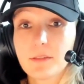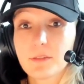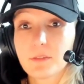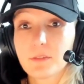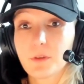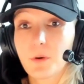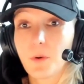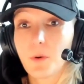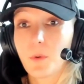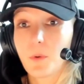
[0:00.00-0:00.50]

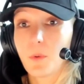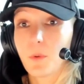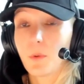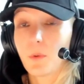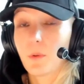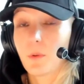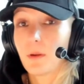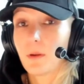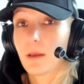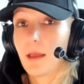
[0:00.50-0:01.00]

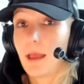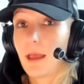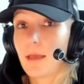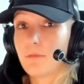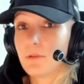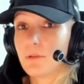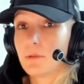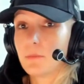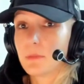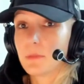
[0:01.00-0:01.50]
So
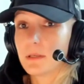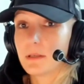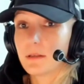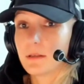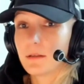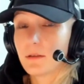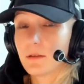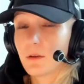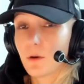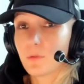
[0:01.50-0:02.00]
having
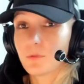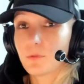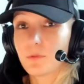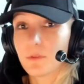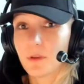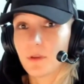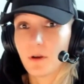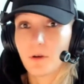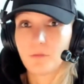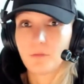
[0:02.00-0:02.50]
me go to
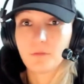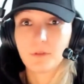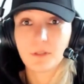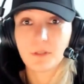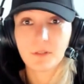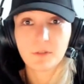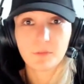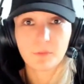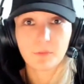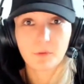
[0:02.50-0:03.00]
the
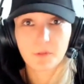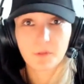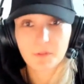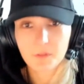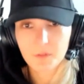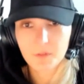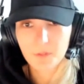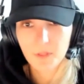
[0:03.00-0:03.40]
office was,